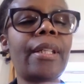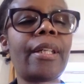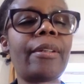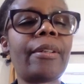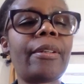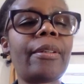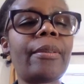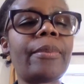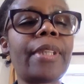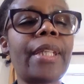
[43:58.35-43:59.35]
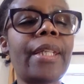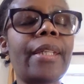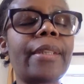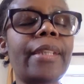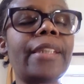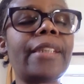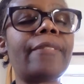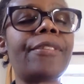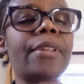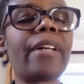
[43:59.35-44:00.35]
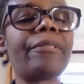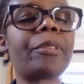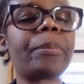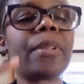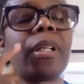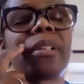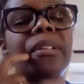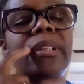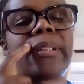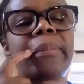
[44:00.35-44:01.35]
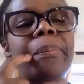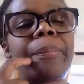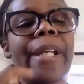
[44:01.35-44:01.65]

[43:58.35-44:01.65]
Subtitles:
that they didn't feel comfortable asking,